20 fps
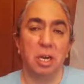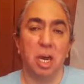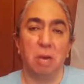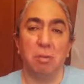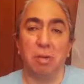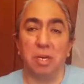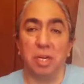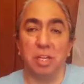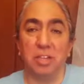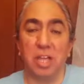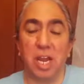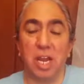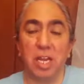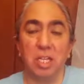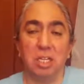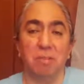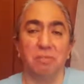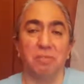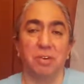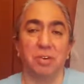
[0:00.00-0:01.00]
I want to thank
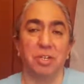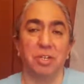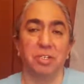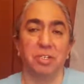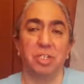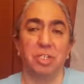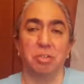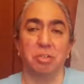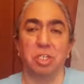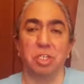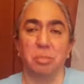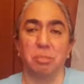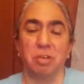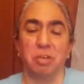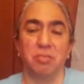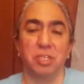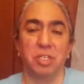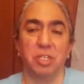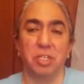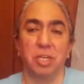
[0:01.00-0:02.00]
them for their stewardship
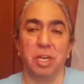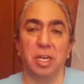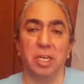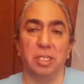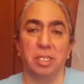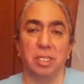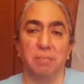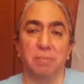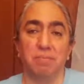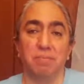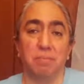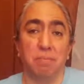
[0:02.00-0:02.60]
of these lands.